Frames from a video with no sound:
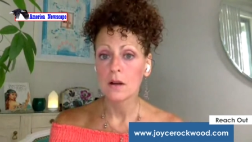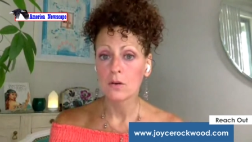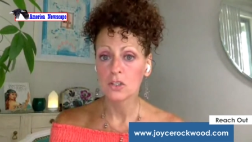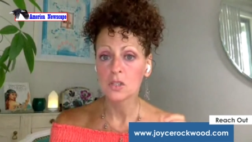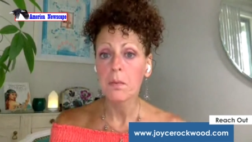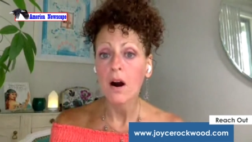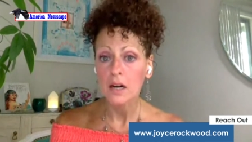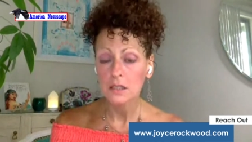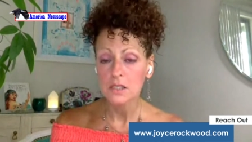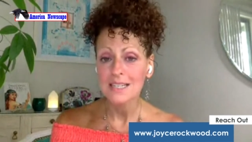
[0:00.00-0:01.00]
or
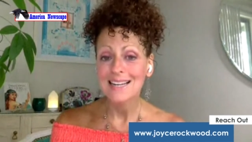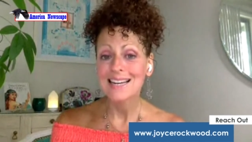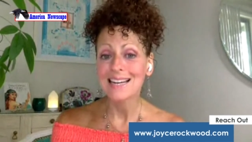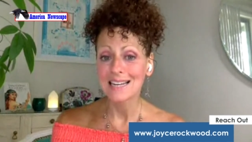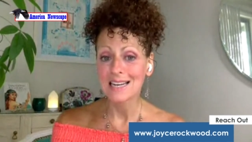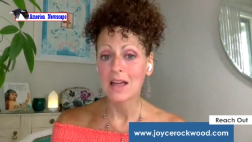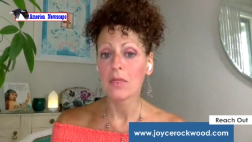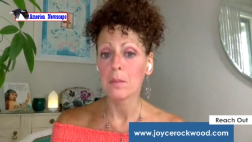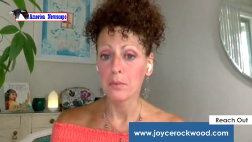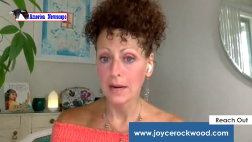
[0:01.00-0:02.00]
sparked in
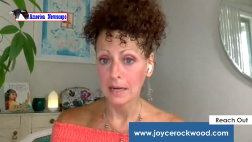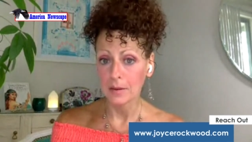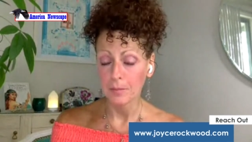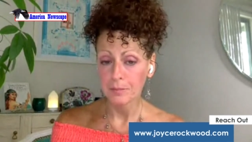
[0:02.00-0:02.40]
the brain.